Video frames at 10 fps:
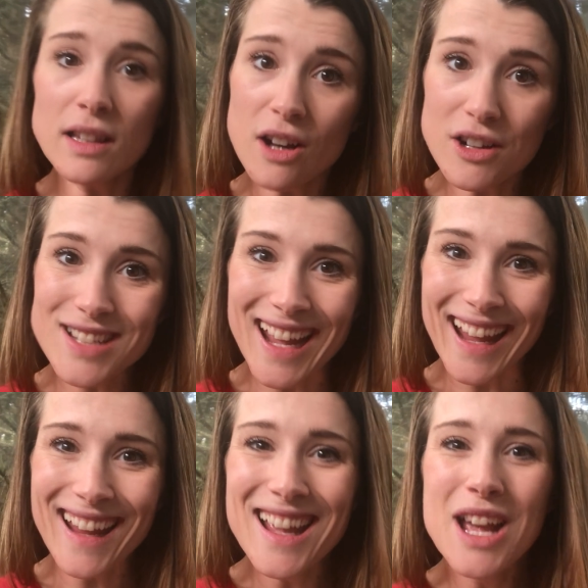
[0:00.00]
long
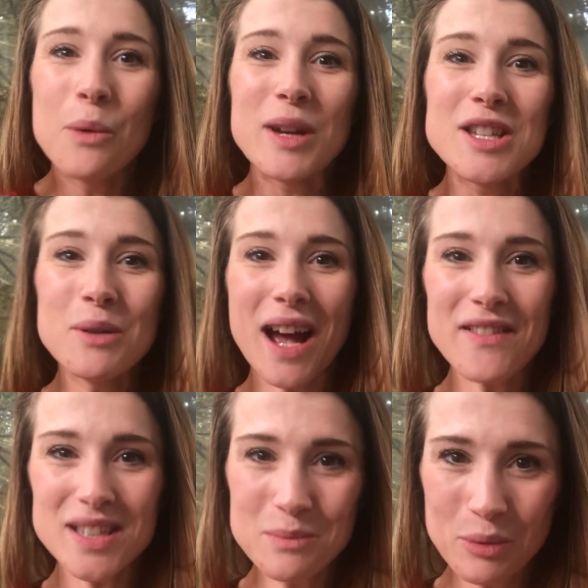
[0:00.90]
day. We do have
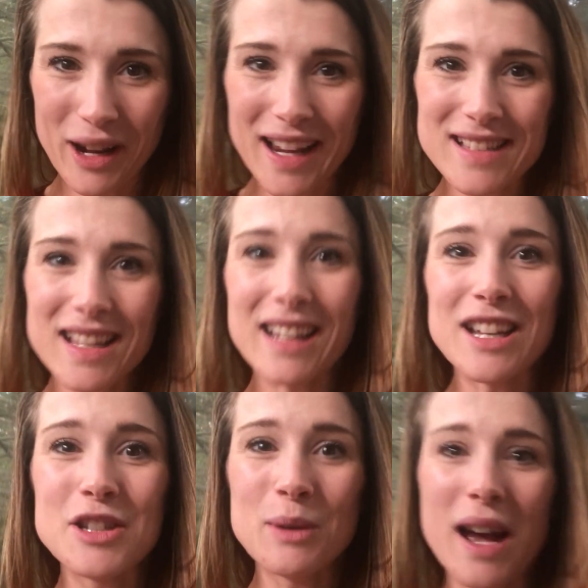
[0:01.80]
some breaks, and I
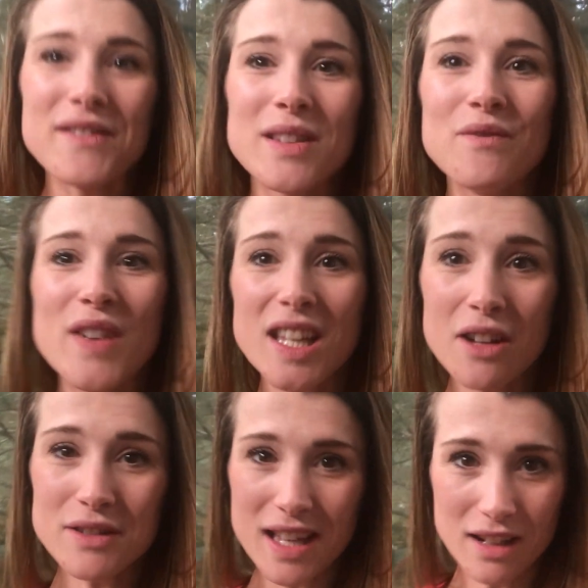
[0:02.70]
do have some
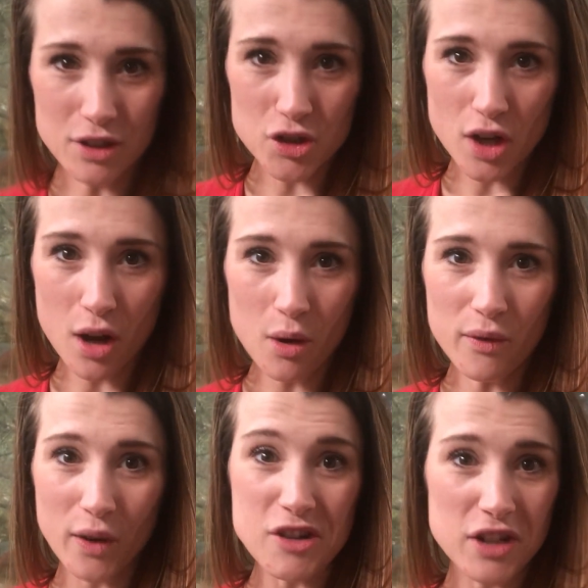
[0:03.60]
videos that I'll show
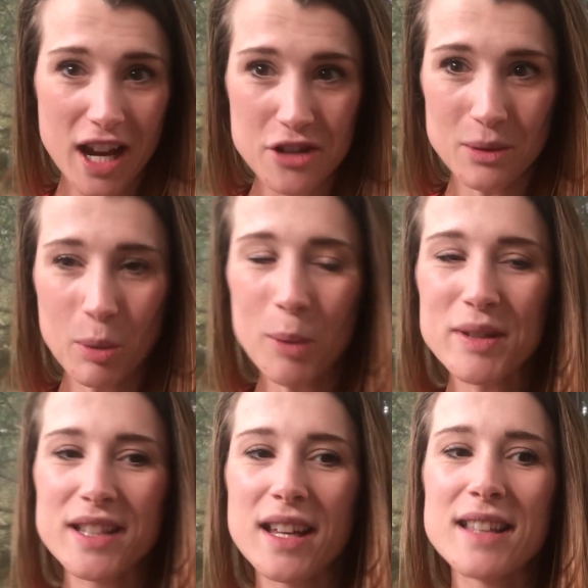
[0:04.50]
for educational
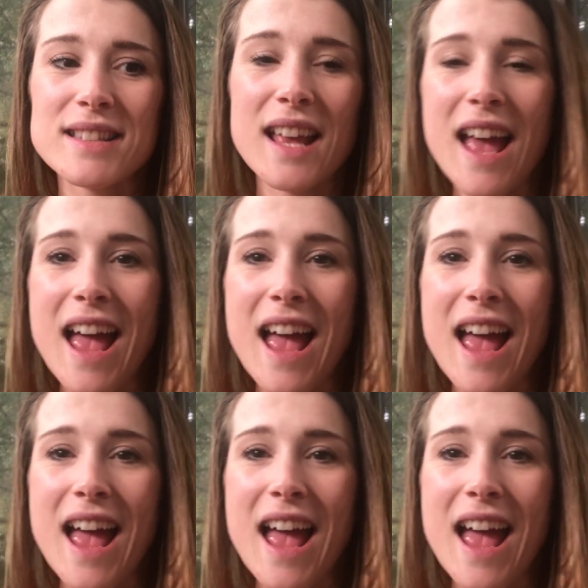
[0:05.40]
purposes,